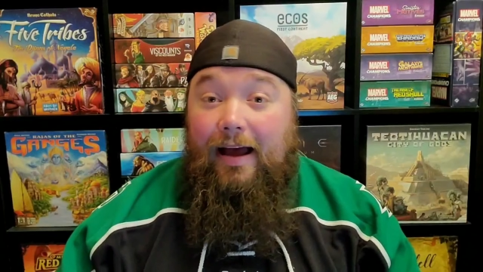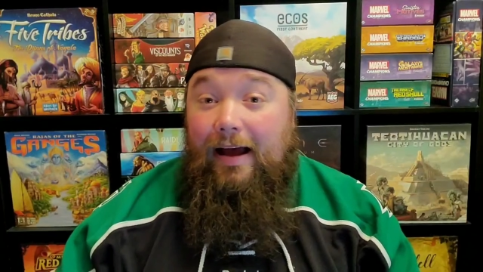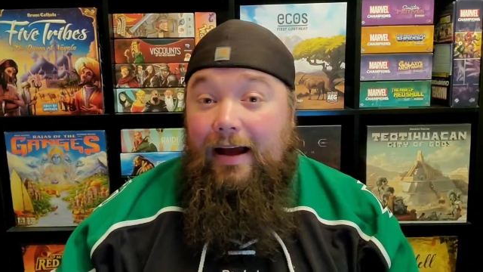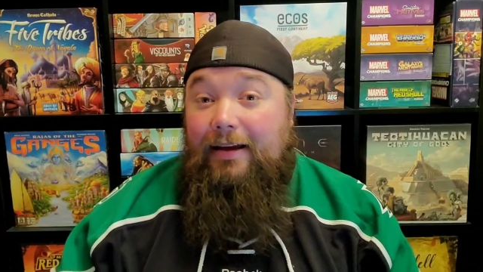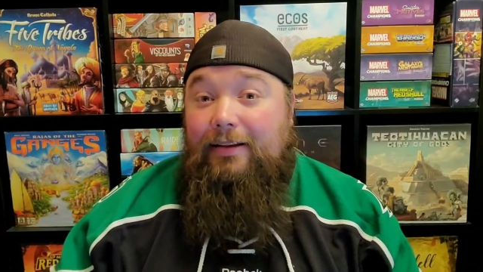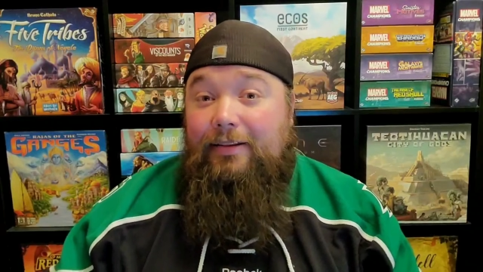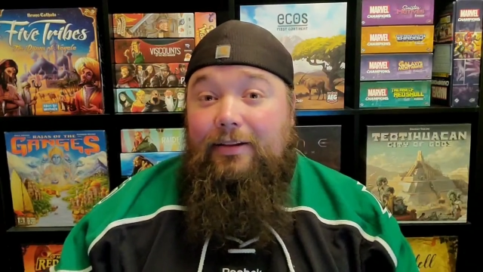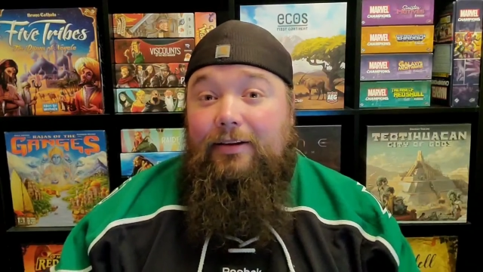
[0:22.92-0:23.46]

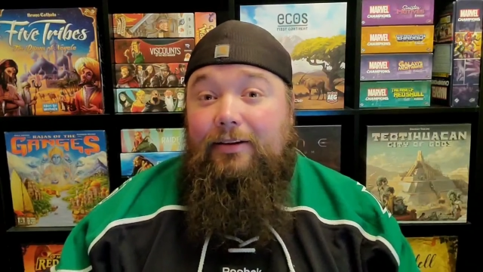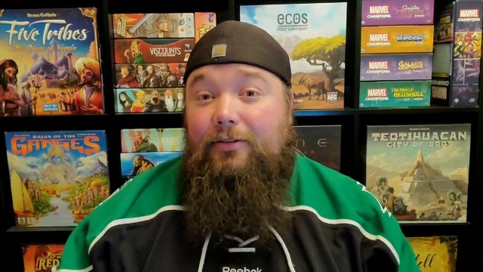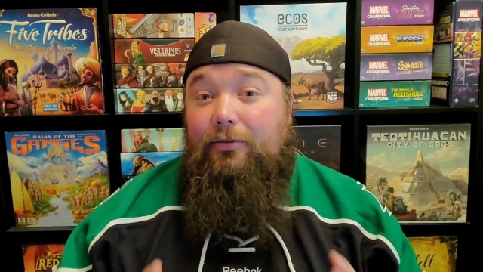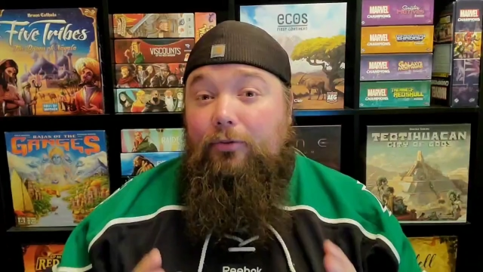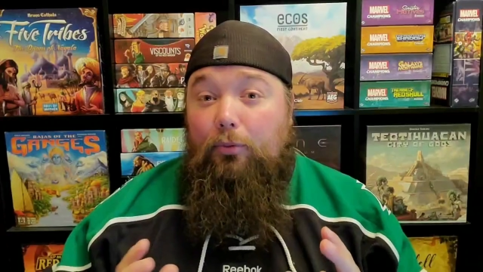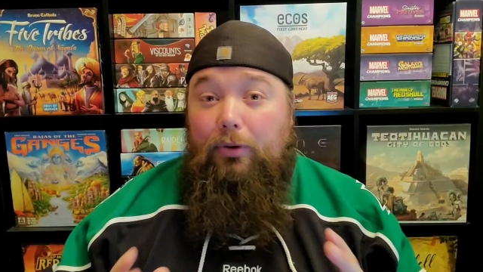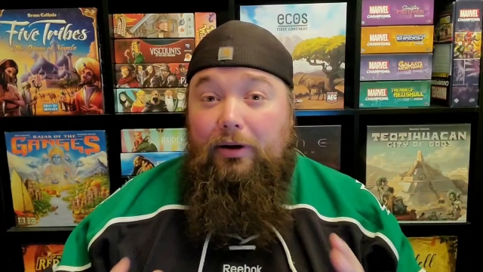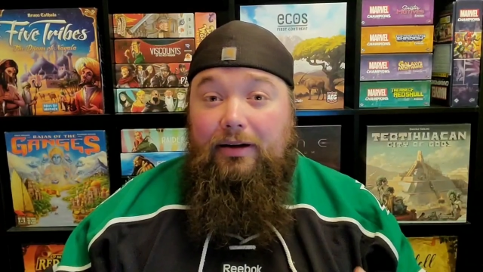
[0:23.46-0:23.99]
I
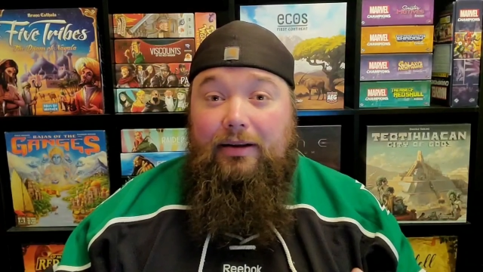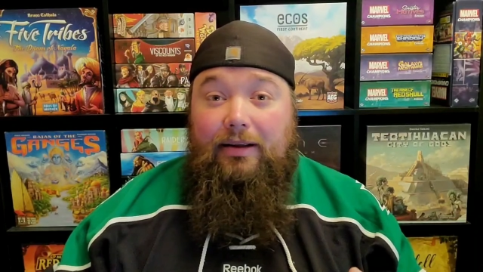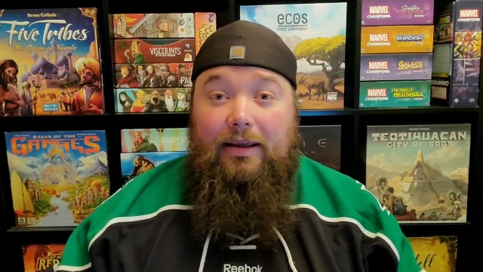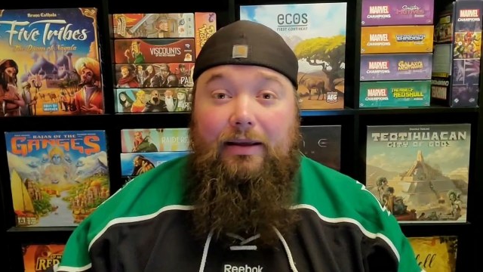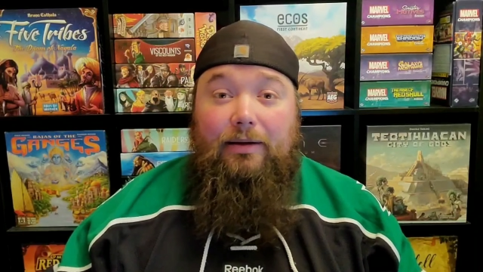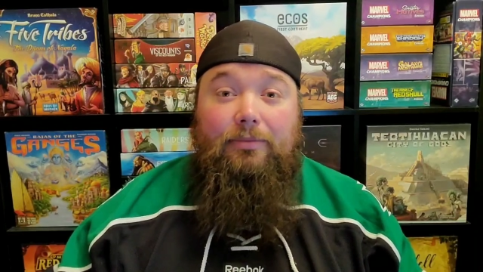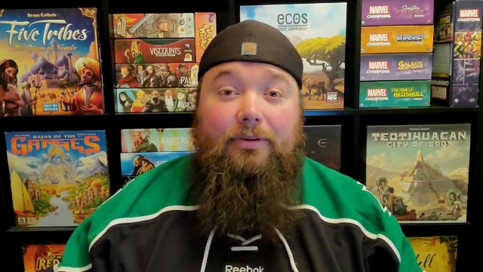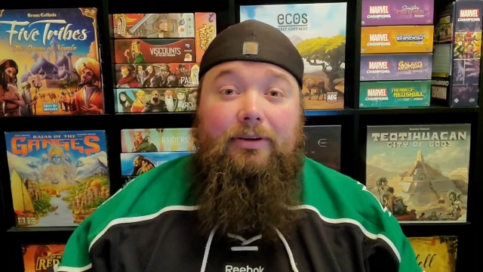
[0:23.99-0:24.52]
love when
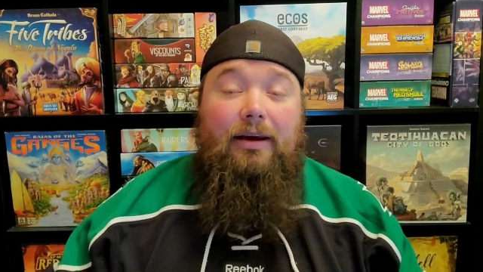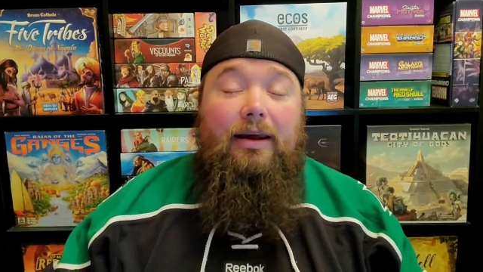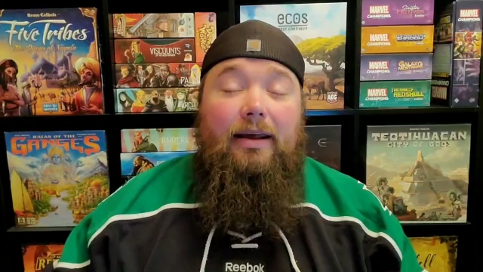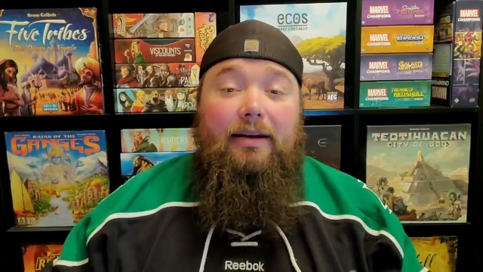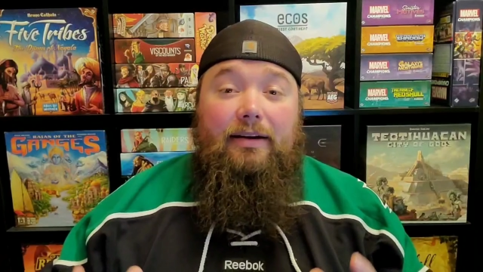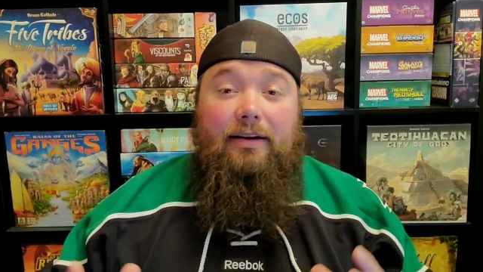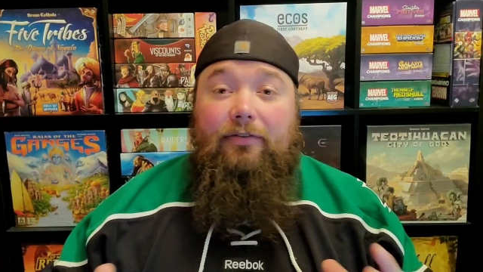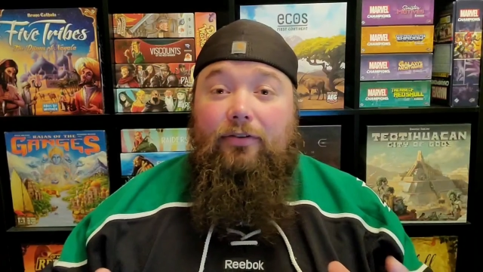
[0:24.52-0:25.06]
games
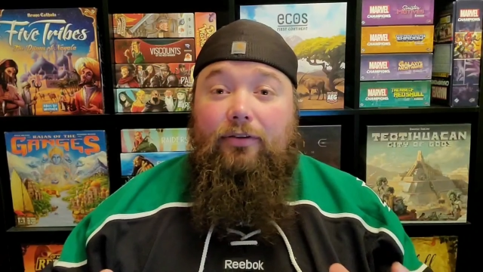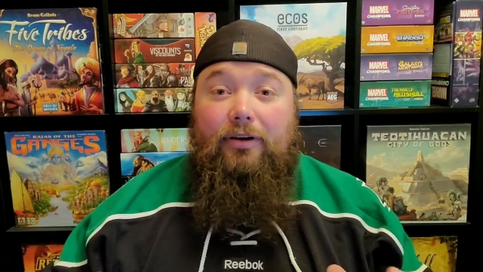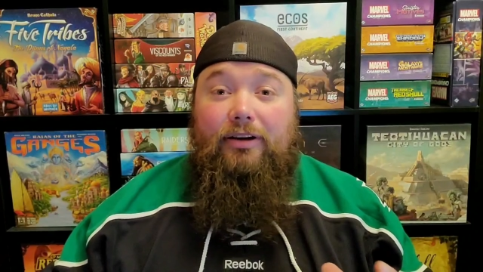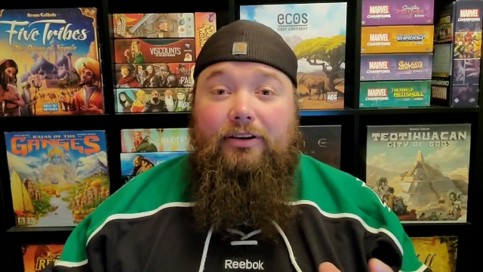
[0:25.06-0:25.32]
let